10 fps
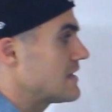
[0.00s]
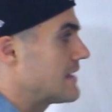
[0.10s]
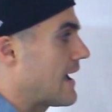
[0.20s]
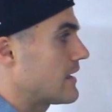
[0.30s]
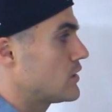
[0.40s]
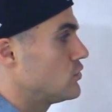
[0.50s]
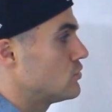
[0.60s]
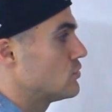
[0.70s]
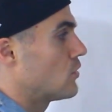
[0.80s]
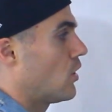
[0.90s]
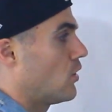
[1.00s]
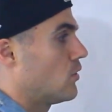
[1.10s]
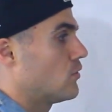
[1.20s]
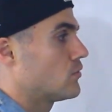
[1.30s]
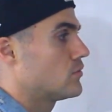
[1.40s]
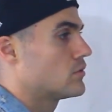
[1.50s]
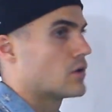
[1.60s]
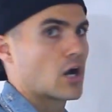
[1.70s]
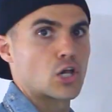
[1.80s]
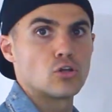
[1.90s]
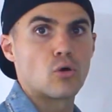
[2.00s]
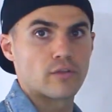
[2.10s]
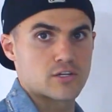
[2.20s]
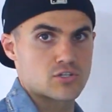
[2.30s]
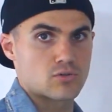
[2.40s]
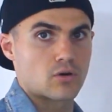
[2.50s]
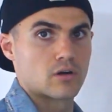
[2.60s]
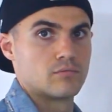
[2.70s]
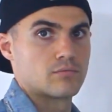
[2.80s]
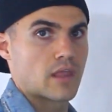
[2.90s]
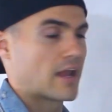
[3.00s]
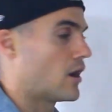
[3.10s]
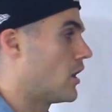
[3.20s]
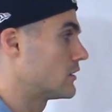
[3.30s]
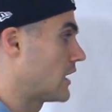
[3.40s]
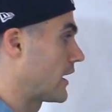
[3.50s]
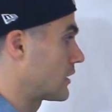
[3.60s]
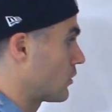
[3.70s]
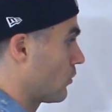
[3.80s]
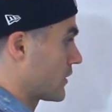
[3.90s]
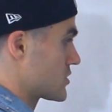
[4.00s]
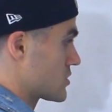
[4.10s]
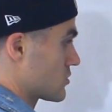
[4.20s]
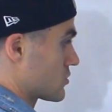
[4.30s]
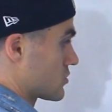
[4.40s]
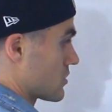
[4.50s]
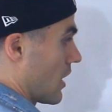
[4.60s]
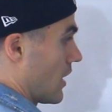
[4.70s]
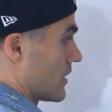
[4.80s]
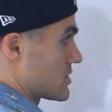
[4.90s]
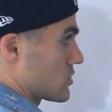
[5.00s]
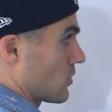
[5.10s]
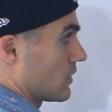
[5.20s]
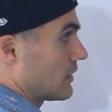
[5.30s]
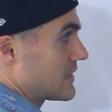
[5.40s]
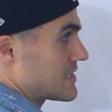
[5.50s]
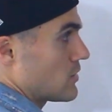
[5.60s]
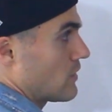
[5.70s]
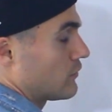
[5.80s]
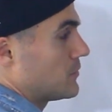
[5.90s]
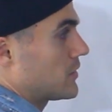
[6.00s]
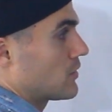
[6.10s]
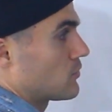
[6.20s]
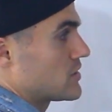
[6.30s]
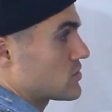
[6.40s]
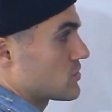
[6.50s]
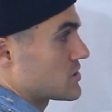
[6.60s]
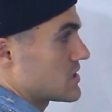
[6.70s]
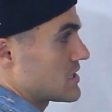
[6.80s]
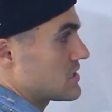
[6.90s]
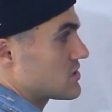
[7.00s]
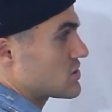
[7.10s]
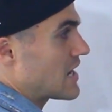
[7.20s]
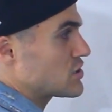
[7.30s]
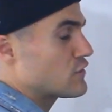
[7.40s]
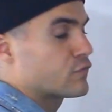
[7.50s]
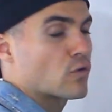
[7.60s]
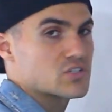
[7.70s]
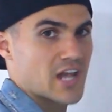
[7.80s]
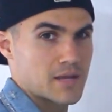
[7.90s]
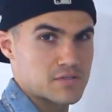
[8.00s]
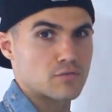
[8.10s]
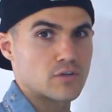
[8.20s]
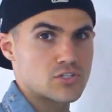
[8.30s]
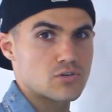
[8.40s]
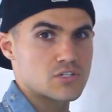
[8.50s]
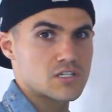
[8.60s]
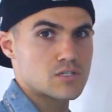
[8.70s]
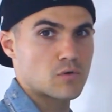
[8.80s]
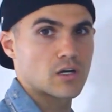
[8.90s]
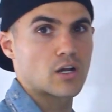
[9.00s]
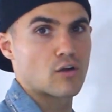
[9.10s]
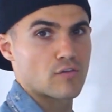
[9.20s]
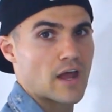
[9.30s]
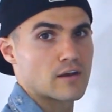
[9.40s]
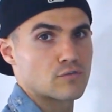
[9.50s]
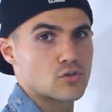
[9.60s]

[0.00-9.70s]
say that you own a clothing store, an online clothing uh, store. Let's say you have limited resources. There's actually four types of resources. We're going to cover that in a